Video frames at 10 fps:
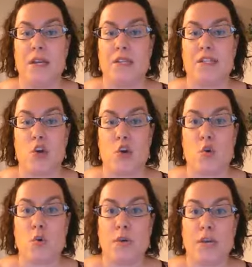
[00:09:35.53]

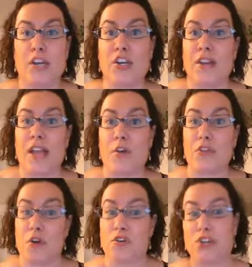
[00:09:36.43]
So a good
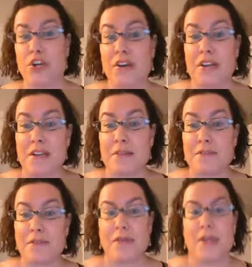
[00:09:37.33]
healthy
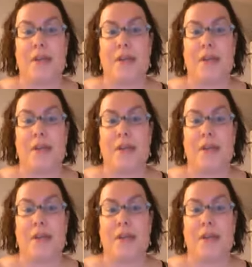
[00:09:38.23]
alternative